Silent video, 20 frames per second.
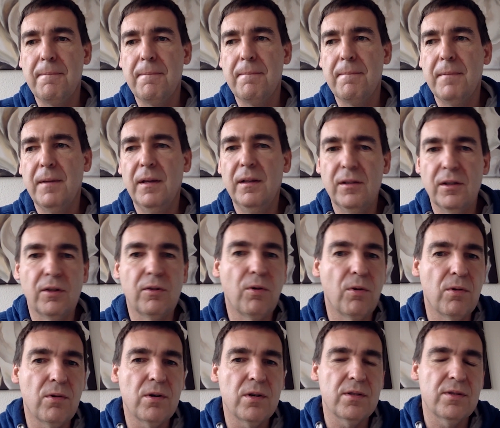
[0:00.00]
in the
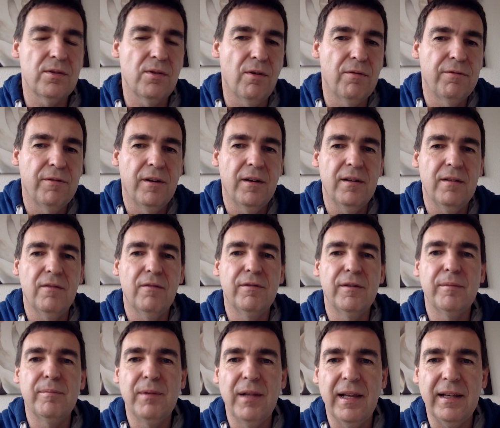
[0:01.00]
course of
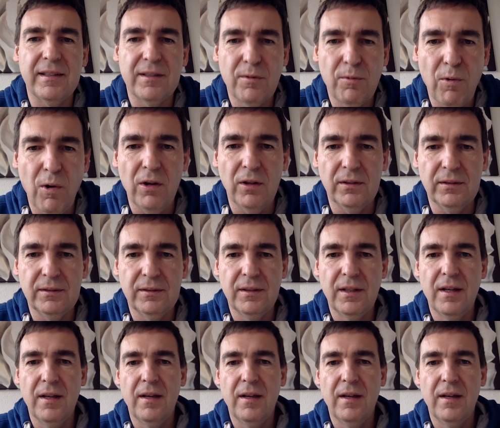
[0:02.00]
a black swan.